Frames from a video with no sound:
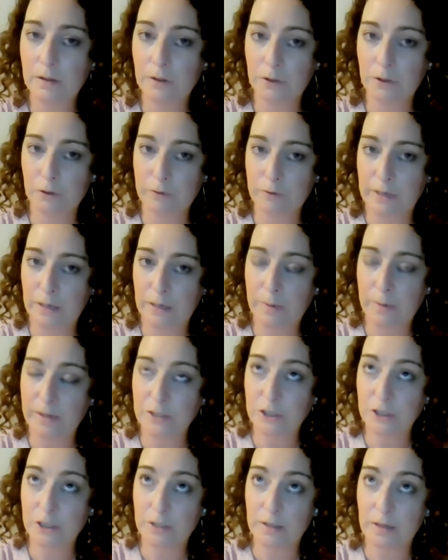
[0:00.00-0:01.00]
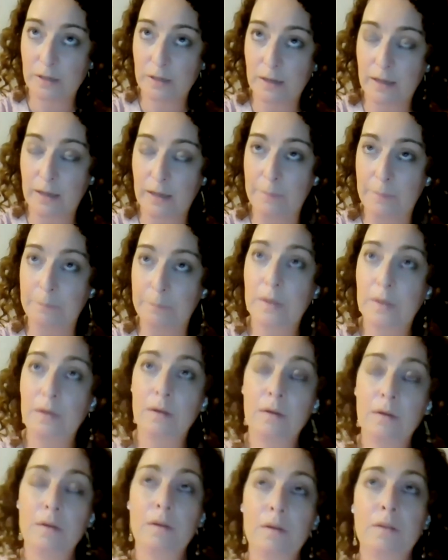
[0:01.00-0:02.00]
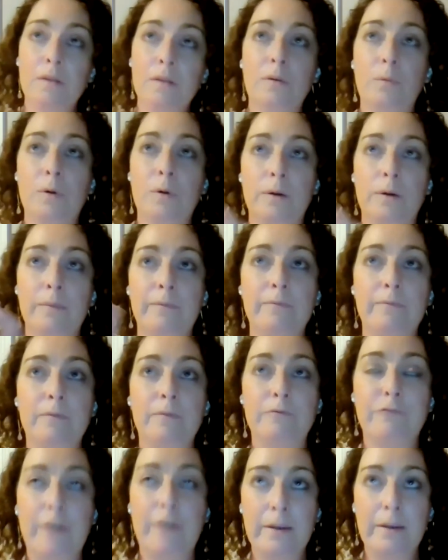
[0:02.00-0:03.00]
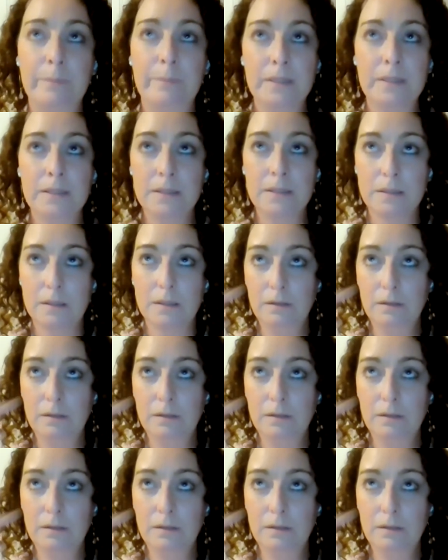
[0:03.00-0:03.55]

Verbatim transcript: another great question. Um, there were fragments,